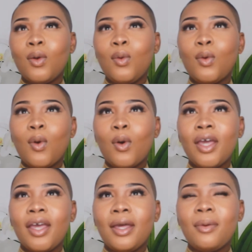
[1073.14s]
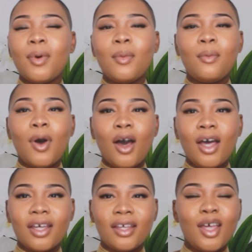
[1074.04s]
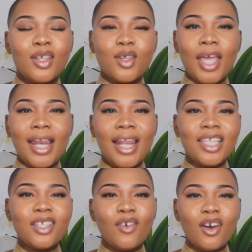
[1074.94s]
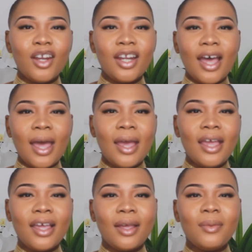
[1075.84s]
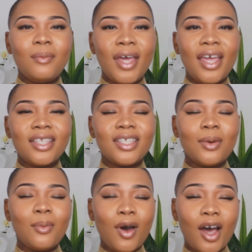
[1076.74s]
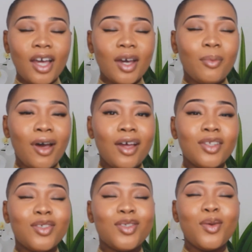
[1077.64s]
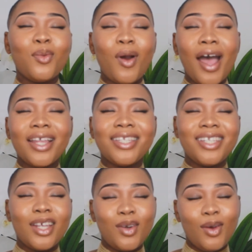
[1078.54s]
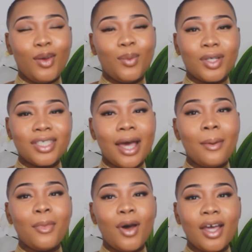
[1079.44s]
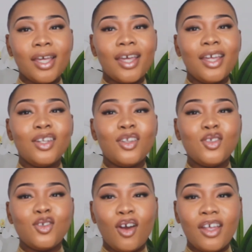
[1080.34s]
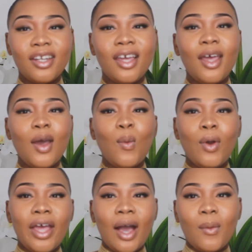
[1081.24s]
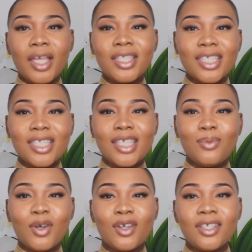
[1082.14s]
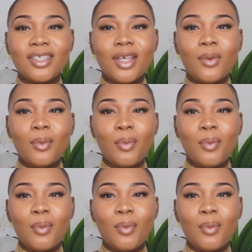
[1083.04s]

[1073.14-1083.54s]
who called him Mark. So yeah, later on I met Mark, but to what I didn't know was that Mark and John were acquaintances, because they were